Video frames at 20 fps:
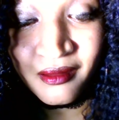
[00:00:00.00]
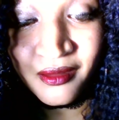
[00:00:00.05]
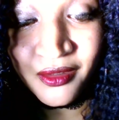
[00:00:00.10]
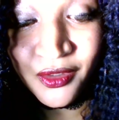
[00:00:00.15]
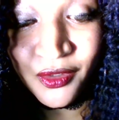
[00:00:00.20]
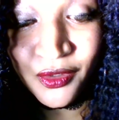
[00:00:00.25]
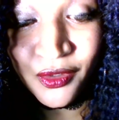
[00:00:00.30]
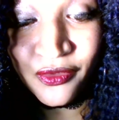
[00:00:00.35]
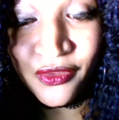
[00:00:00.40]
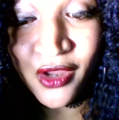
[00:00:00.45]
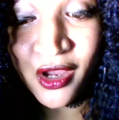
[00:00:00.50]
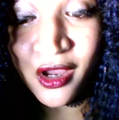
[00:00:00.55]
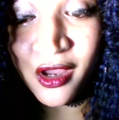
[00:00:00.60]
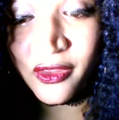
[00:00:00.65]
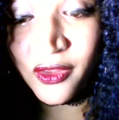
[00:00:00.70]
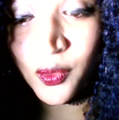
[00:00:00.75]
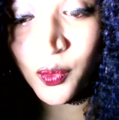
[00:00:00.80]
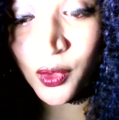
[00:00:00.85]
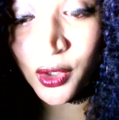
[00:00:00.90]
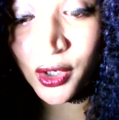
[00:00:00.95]
You know, the
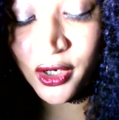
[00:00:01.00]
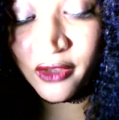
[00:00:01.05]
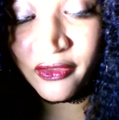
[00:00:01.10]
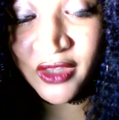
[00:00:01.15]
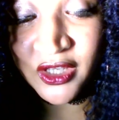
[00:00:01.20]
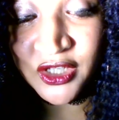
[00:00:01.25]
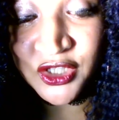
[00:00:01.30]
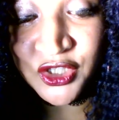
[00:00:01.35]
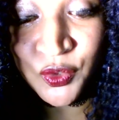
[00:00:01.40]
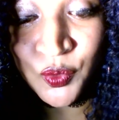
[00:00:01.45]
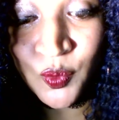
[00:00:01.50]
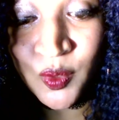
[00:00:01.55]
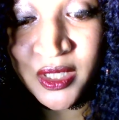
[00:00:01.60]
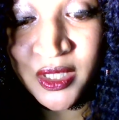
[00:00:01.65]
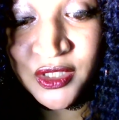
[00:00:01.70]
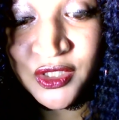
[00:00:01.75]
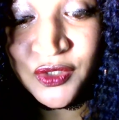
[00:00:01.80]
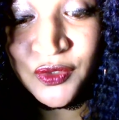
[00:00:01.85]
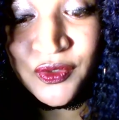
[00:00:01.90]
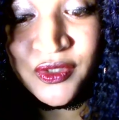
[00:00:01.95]
other worker that you
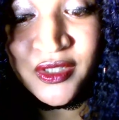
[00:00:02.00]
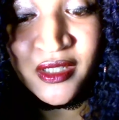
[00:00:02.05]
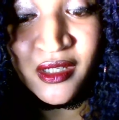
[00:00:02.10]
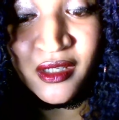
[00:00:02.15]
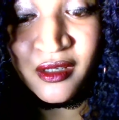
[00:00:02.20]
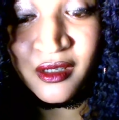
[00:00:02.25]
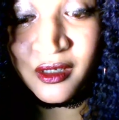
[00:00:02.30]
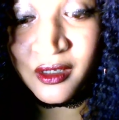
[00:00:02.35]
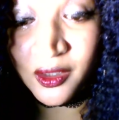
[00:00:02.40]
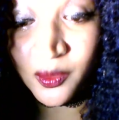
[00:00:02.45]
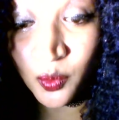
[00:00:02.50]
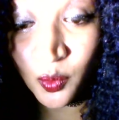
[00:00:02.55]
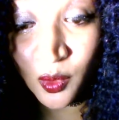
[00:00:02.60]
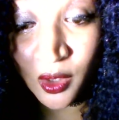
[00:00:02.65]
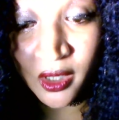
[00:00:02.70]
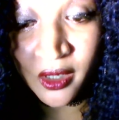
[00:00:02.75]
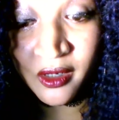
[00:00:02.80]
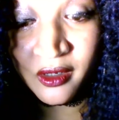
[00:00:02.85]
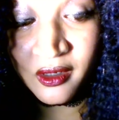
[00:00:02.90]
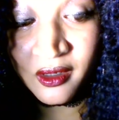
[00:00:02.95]
went to did a good
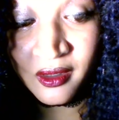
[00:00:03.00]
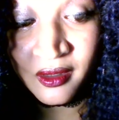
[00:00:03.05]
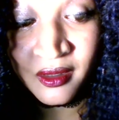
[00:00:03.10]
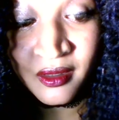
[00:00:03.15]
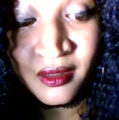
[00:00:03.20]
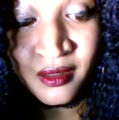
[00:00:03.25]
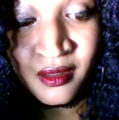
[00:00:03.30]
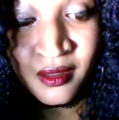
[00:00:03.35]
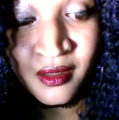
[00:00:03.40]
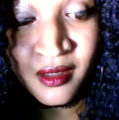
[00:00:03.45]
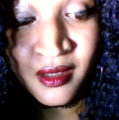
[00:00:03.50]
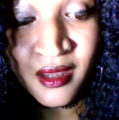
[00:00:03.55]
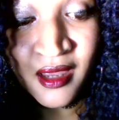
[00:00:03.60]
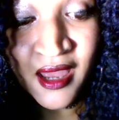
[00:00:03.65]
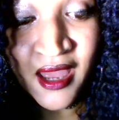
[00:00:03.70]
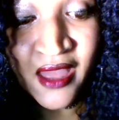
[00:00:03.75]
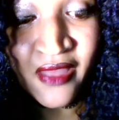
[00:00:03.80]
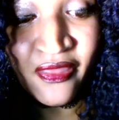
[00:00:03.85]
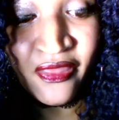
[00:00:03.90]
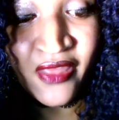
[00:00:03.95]
work,
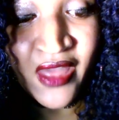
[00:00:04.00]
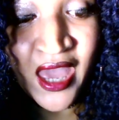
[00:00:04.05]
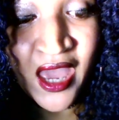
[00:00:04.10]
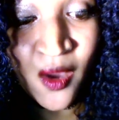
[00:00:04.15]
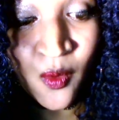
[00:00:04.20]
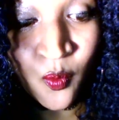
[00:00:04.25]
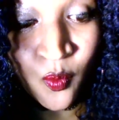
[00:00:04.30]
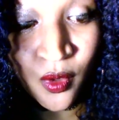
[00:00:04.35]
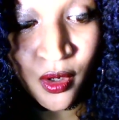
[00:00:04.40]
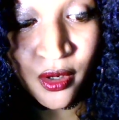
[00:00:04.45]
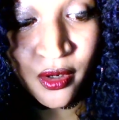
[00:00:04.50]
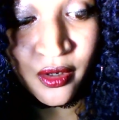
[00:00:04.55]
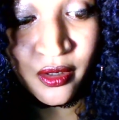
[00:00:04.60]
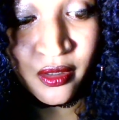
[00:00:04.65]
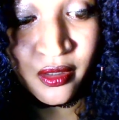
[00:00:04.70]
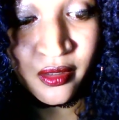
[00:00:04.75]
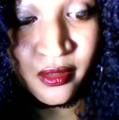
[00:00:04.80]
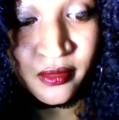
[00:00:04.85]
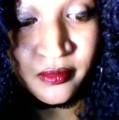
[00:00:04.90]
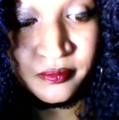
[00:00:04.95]
and that
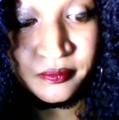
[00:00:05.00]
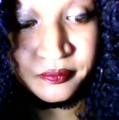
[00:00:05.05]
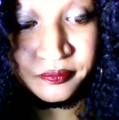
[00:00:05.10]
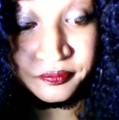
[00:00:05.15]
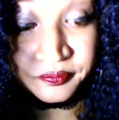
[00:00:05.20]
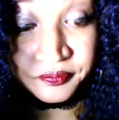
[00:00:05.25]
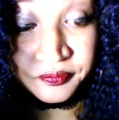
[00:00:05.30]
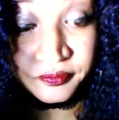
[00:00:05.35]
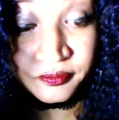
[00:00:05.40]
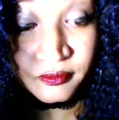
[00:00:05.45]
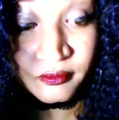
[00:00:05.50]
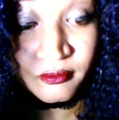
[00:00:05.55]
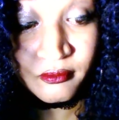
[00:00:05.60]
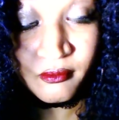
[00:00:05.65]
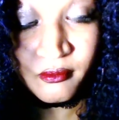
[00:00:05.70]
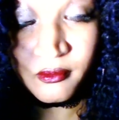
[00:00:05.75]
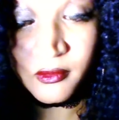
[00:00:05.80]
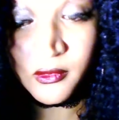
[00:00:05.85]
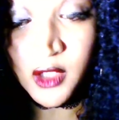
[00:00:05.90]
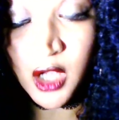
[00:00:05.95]
work,
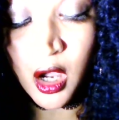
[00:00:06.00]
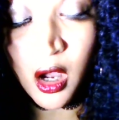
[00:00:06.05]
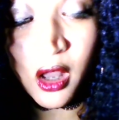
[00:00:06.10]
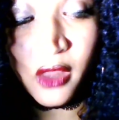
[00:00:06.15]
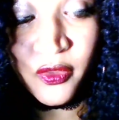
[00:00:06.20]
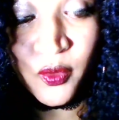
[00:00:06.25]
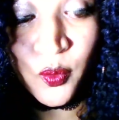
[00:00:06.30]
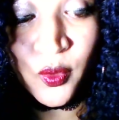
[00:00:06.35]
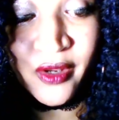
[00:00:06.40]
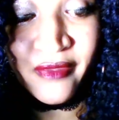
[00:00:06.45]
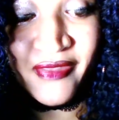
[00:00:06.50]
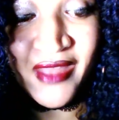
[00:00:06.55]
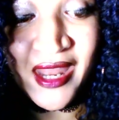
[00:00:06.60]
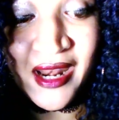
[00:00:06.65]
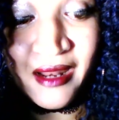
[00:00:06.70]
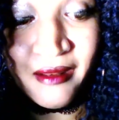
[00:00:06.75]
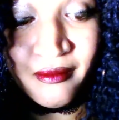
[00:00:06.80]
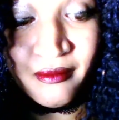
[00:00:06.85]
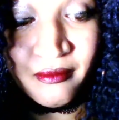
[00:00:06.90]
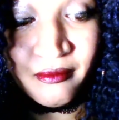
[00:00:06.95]
all the work
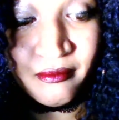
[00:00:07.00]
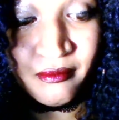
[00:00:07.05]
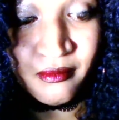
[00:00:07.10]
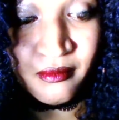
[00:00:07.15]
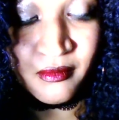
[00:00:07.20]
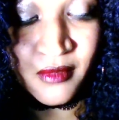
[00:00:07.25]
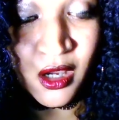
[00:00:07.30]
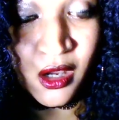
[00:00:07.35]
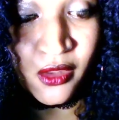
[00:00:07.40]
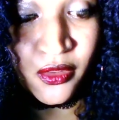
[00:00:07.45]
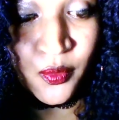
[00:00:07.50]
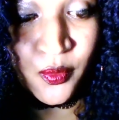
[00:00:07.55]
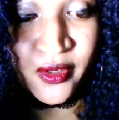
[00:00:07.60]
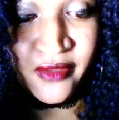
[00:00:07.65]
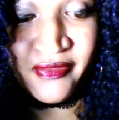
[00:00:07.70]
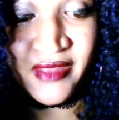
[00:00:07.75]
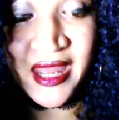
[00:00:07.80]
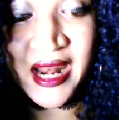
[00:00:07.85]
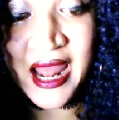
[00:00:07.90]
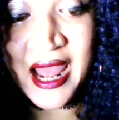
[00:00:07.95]

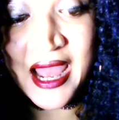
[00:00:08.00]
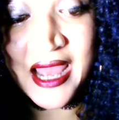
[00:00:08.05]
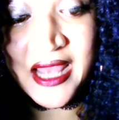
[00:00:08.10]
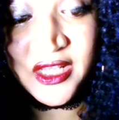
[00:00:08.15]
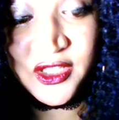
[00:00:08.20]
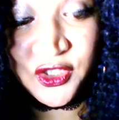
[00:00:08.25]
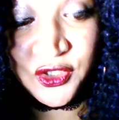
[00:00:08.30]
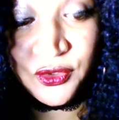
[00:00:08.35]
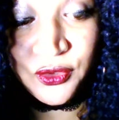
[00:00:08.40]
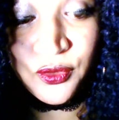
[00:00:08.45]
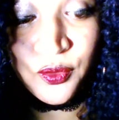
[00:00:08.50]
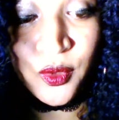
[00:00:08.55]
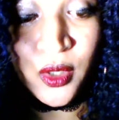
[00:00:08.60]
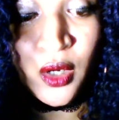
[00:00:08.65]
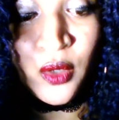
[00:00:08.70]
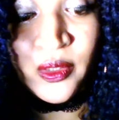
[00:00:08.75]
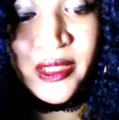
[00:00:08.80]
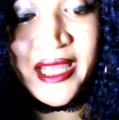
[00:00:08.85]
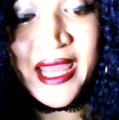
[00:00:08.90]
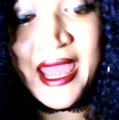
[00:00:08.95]
that I do will
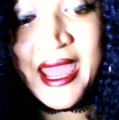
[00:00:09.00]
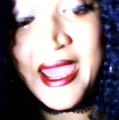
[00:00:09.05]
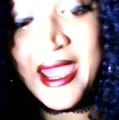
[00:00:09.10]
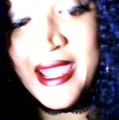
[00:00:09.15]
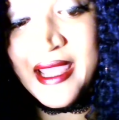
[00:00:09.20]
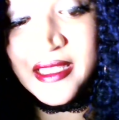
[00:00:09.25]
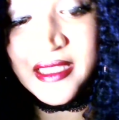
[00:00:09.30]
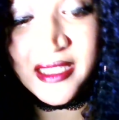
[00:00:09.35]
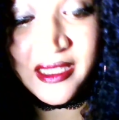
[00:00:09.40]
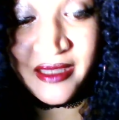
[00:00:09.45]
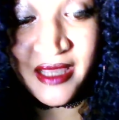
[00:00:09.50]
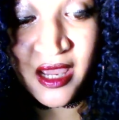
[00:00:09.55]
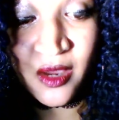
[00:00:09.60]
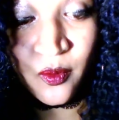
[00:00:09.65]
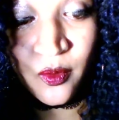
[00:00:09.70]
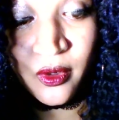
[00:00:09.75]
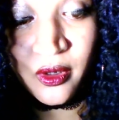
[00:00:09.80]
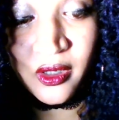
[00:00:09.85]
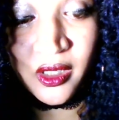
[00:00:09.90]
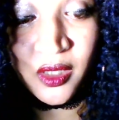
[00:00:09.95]
only add to that work.